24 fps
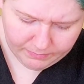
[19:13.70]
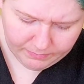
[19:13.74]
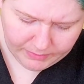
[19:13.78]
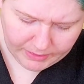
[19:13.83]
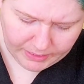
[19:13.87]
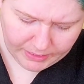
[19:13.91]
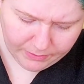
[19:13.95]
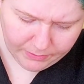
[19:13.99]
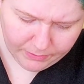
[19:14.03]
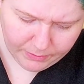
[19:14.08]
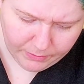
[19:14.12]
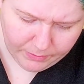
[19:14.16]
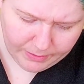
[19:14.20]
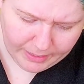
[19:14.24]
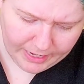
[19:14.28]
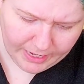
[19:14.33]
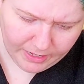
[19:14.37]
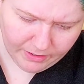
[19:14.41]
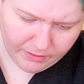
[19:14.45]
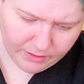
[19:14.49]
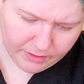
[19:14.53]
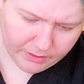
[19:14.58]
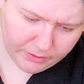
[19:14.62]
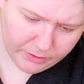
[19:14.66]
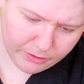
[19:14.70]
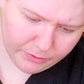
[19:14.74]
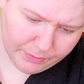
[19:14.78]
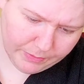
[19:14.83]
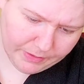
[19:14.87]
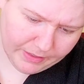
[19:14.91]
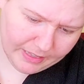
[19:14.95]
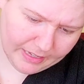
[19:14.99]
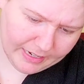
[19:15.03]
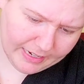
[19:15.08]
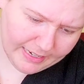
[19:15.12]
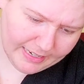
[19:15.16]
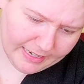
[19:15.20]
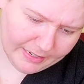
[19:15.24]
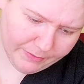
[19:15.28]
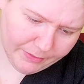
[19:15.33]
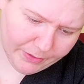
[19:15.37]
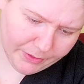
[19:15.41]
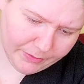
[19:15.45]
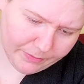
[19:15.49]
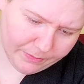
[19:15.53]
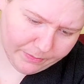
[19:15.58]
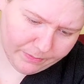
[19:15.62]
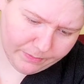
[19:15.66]
I wrote arrows, but then I
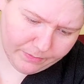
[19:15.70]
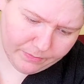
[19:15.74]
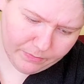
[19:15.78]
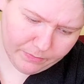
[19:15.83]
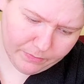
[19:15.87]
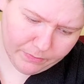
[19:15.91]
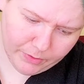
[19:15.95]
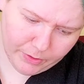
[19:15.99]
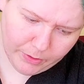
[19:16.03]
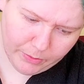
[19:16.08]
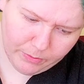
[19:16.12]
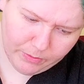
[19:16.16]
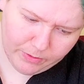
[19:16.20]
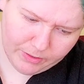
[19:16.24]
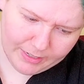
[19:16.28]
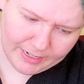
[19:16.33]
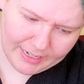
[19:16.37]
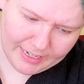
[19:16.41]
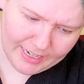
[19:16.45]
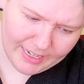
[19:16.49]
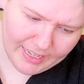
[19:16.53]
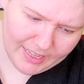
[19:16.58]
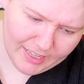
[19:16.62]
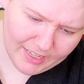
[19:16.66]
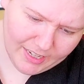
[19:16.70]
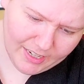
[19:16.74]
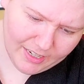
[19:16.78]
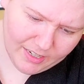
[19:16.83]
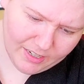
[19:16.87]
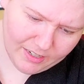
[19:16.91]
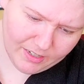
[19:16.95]
never wrote anything.